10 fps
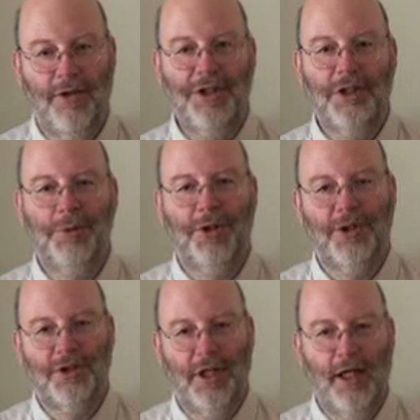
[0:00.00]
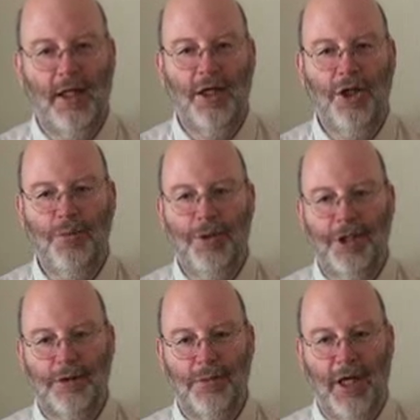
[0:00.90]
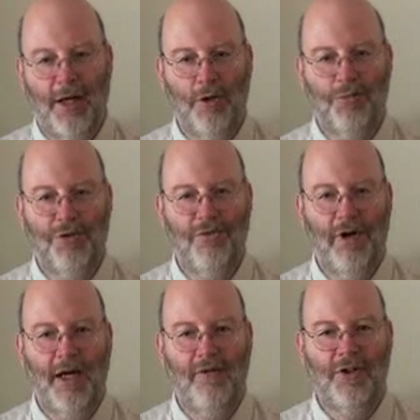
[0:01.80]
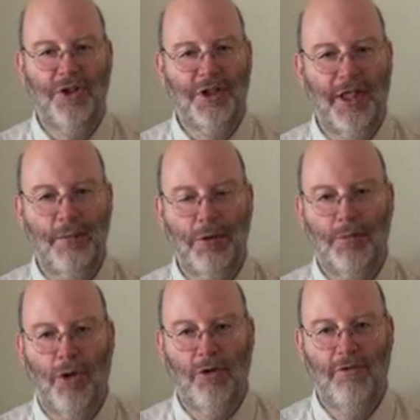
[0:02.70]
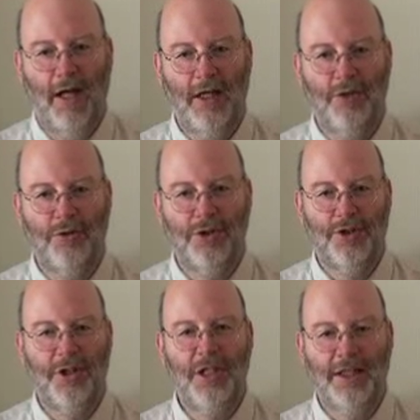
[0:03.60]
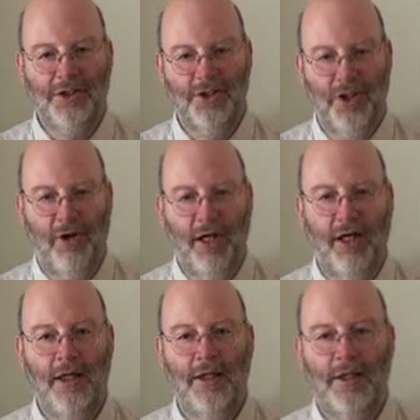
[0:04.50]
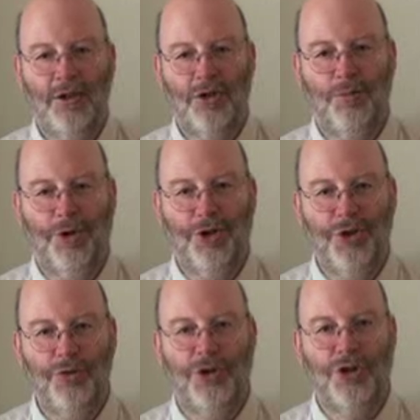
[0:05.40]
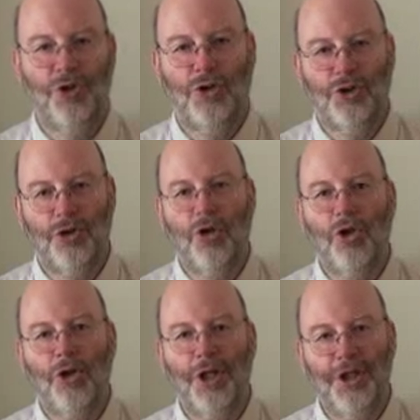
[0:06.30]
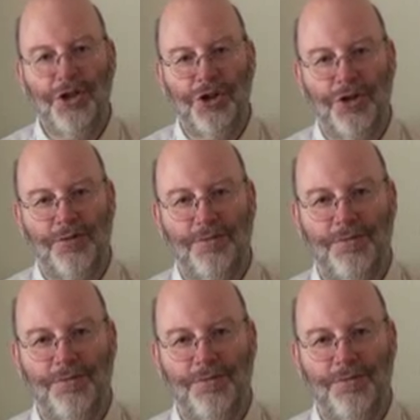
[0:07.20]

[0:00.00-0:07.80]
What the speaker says: This is because secular humanism cannot provide the stable moral values that are necessary to produce social cohesion.